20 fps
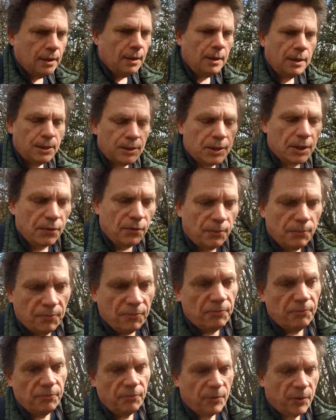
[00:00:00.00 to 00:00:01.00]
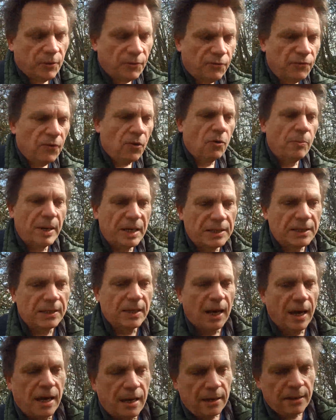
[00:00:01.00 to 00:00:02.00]
So 4 bits
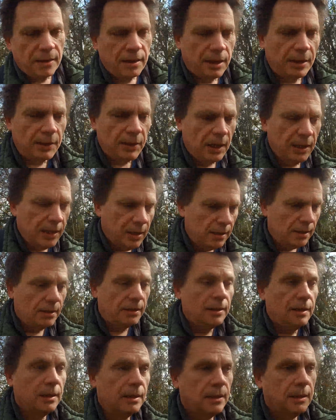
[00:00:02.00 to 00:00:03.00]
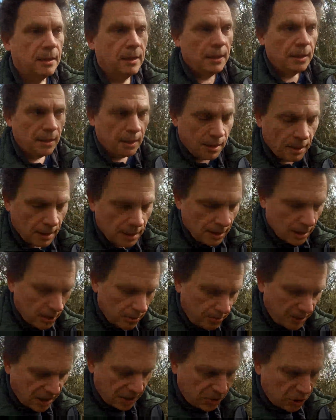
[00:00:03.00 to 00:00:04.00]
there, and then a
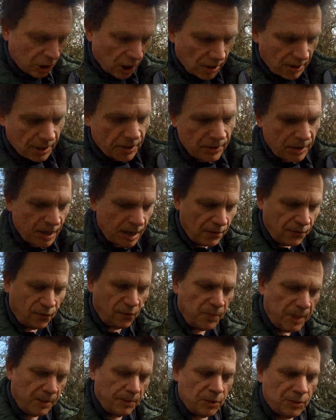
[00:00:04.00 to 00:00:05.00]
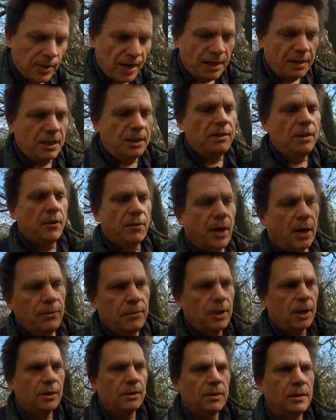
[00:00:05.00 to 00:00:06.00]
big chunk at the end for people to add in their
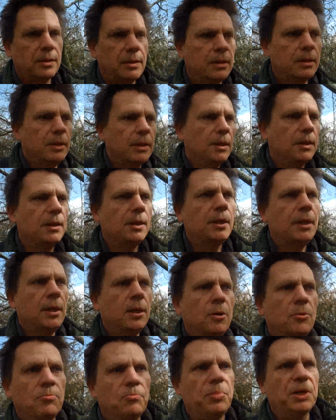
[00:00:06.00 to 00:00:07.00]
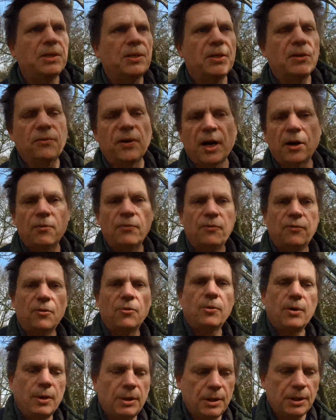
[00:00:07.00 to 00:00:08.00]
own bits of
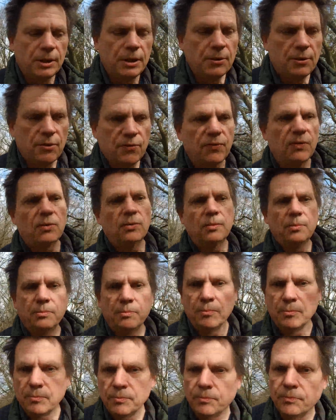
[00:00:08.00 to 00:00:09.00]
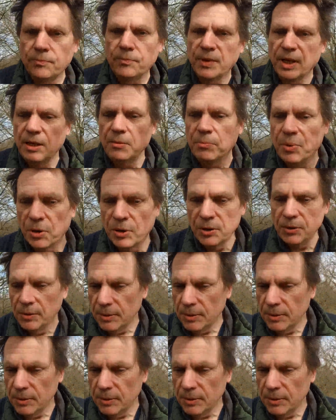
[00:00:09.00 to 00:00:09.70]
helpful, useful input.